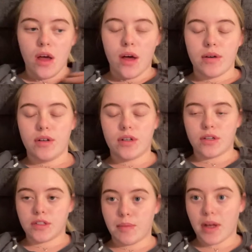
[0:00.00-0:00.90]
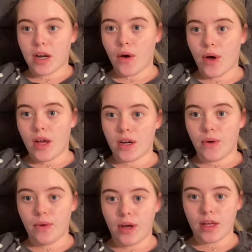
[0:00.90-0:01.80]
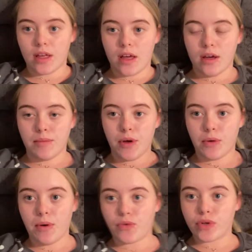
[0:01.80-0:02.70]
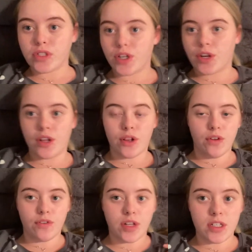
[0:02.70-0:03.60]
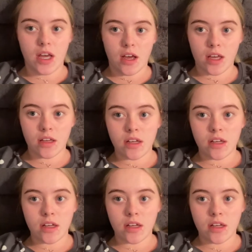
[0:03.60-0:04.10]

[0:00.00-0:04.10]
I'm gonna go to bed now anyway. I hope everyone's having a lovely day.